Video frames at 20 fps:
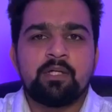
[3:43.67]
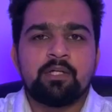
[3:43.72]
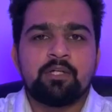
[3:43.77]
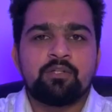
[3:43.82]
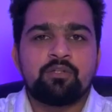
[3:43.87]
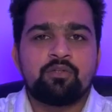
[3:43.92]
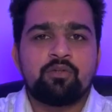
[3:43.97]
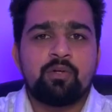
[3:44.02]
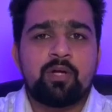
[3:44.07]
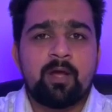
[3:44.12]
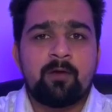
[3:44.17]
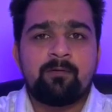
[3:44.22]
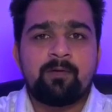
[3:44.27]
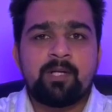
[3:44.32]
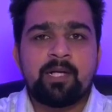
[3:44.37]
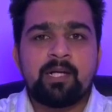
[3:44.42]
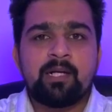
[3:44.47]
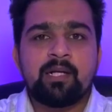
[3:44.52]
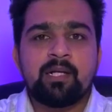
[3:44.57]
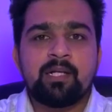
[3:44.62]
So
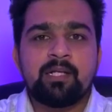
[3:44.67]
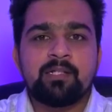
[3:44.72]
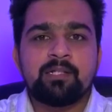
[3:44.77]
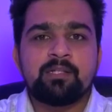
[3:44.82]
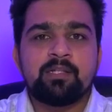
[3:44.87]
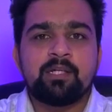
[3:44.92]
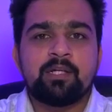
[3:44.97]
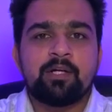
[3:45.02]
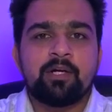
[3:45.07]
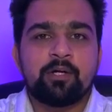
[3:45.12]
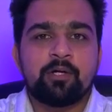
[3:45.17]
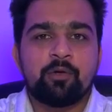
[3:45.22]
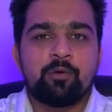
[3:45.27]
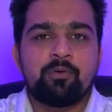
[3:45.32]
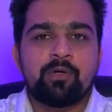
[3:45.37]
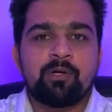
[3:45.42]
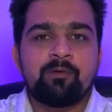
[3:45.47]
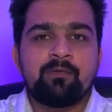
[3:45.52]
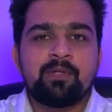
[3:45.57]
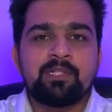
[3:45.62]
definitely the
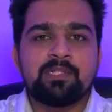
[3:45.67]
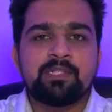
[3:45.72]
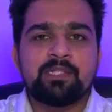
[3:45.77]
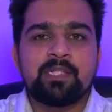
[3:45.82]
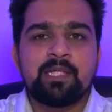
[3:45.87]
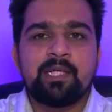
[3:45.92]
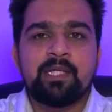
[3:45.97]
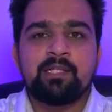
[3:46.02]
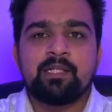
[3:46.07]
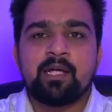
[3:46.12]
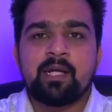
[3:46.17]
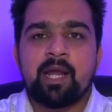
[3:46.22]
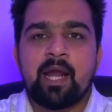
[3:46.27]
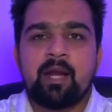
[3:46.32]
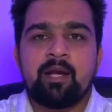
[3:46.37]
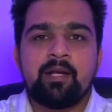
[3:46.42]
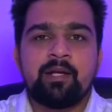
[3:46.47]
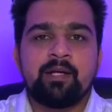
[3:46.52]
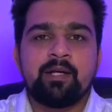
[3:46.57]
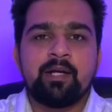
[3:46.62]
recruiter will see the
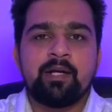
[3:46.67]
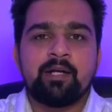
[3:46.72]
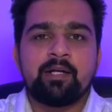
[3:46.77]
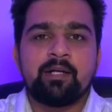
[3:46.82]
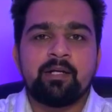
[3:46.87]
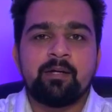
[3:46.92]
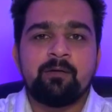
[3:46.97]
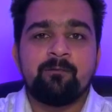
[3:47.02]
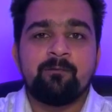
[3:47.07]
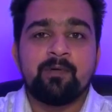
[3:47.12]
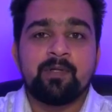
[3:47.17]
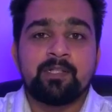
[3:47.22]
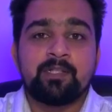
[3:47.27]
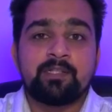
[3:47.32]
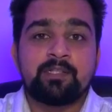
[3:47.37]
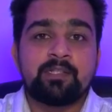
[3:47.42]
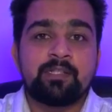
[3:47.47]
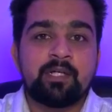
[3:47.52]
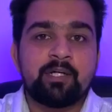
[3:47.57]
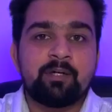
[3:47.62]
candidate with
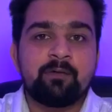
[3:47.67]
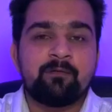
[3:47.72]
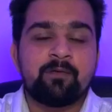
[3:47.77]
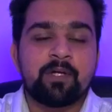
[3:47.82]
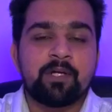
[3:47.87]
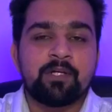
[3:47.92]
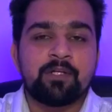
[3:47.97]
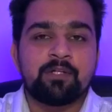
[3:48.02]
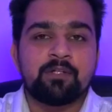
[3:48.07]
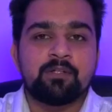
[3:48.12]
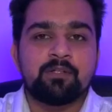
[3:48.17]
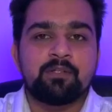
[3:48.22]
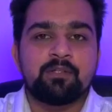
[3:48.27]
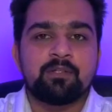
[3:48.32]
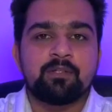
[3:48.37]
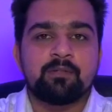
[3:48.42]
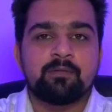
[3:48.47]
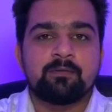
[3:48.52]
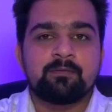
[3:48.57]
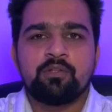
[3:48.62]

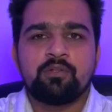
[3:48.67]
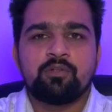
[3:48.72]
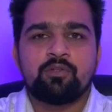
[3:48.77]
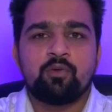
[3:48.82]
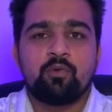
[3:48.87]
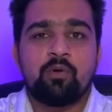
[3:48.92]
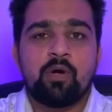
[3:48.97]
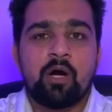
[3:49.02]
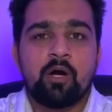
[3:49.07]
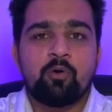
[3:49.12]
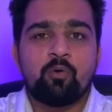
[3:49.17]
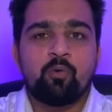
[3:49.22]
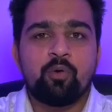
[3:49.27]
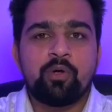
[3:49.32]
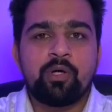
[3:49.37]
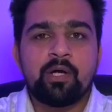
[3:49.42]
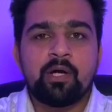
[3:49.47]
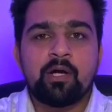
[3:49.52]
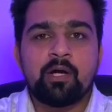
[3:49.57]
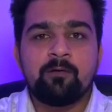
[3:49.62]
certifications. So a
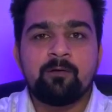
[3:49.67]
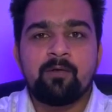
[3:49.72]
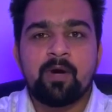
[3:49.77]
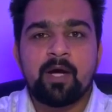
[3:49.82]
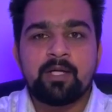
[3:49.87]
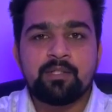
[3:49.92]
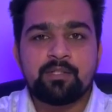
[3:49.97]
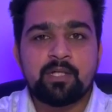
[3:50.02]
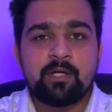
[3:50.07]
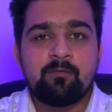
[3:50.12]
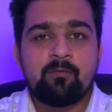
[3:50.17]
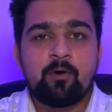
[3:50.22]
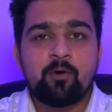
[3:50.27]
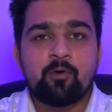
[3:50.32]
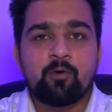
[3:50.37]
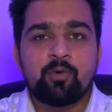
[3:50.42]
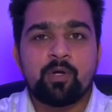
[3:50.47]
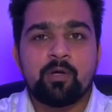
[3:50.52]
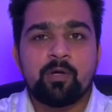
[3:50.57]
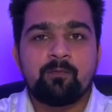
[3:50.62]
good advice I want
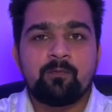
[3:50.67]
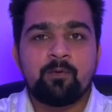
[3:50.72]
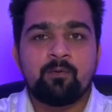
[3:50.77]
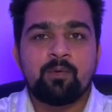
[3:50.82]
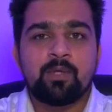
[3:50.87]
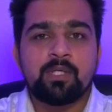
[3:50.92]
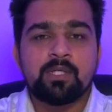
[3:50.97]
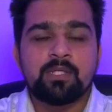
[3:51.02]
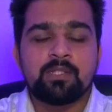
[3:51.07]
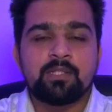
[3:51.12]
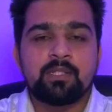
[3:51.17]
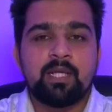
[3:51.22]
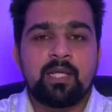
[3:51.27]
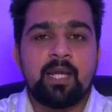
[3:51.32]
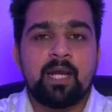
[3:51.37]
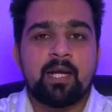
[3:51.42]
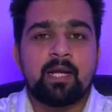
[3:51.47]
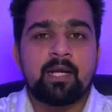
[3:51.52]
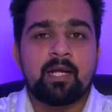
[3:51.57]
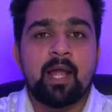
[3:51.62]
to give you is
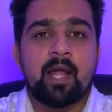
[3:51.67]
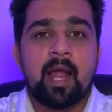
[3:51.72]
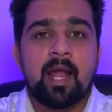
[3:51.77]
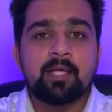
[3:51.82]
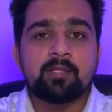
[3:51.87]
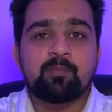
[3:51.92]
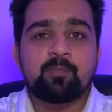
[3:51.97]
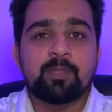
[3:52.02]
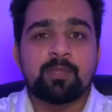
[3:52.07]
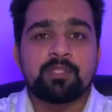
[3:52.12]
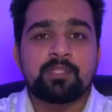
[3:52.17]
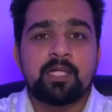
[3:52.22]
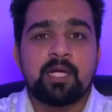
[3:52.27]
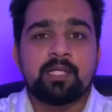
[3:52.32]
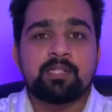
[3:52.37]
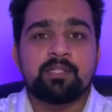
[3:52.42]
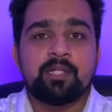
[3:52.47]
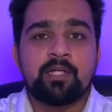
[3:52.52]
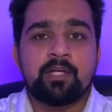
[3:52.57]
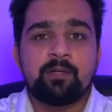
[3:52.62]
get as much
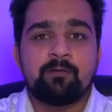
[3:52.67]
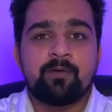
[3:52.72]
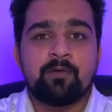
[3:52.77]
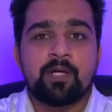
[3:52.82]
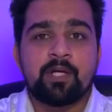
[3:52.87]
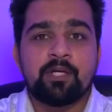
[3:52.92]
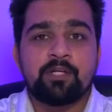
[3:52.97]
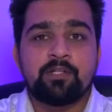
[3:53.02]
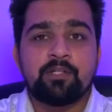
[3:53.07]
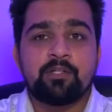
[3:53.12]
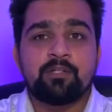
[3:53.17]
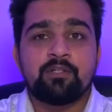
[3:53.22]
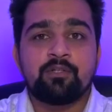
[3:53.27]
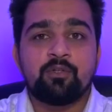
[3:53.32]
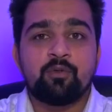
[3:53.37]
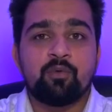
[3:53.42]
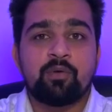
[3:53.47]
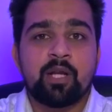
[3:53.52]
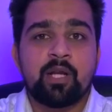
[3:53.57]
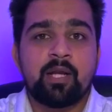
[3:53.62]
as certifications
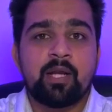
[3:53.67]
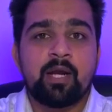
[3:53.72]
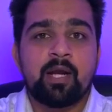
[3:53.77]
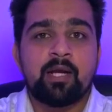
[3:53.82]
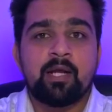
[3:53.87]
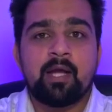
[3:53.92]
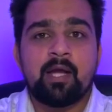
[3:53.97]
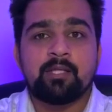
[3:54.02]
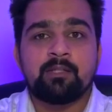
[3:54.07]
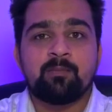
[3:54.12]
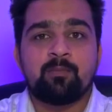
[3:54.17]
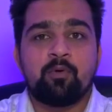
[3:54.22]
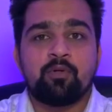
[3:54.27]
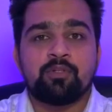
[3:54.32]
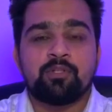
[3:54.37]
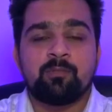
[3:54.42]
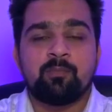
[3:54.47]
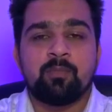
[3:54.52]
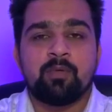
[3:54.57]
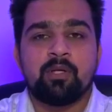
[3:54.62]
you can get as
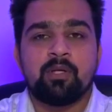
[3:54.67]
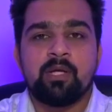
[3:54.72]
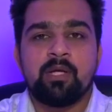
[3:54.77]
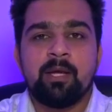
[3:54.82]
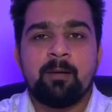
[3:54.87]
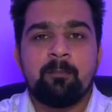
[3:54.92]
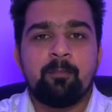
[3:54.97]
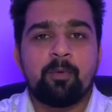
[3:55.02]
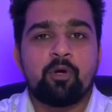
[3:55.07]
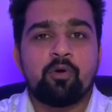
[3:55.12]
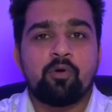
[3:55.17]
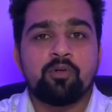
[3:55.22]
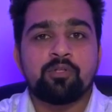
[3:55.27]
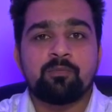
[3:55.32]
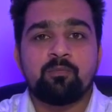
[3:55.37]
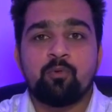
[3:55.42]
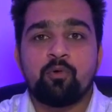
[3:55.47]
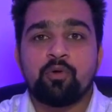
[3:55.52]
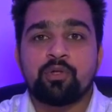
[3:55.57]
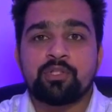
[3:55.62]
possible, because
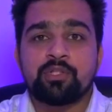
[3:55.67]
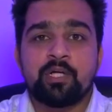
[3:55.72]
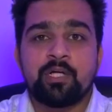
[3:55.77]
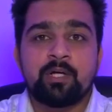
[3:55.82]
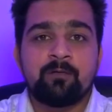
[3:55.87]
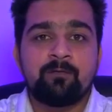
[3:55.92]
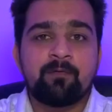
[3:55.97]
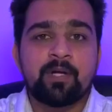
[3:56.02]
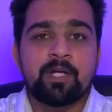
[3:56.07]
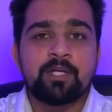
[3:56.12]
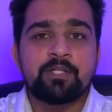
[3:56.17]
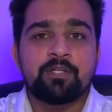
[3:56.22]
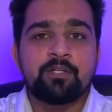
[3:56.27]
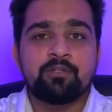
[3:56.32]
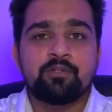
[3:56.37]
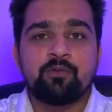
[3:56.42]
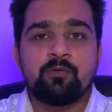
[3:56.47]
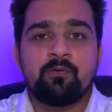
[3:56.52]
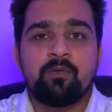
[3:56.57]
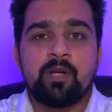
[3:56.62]
more
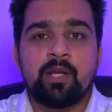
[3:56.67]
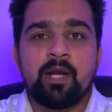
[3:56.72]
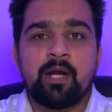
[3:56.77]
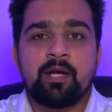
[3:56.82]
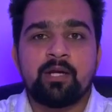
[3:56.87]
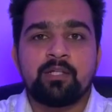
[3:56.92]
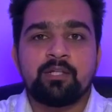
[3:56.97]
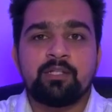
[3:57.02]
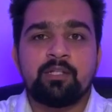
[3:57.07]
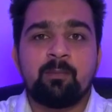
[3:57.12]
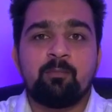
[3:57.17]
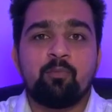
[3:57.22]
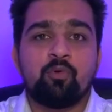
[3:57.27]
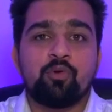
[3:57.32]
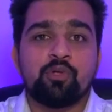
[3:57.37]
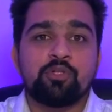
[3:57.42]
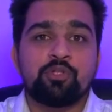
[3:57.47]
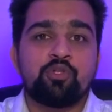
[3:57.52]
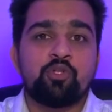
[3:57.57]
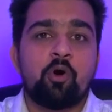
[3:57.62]
certifications you will get, the
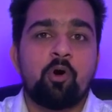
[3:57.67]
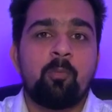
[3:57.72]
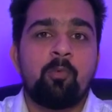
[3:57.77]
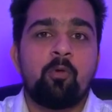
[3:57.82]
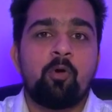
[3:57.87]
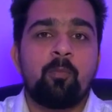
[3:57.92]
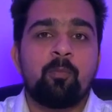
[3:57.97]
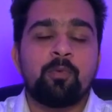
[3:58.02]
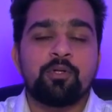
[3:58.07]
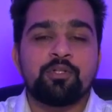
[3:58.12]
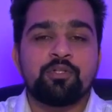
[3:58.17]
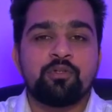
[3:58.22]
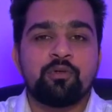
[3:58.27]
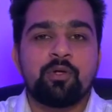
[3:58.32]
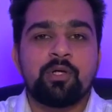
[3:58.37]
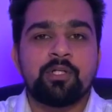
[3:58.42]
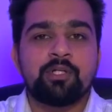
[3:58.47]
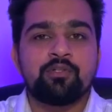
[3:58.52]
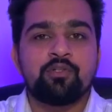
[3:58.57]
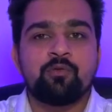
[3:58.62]
more job
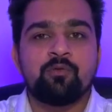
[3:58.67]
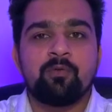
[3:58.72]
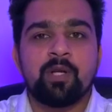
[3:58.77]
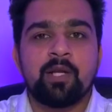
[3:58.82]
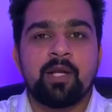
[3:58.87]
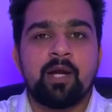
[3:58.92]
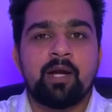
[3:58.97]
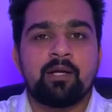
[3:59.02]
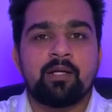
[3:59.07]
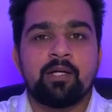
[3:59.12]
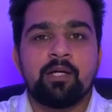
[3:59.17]
opportunities you will get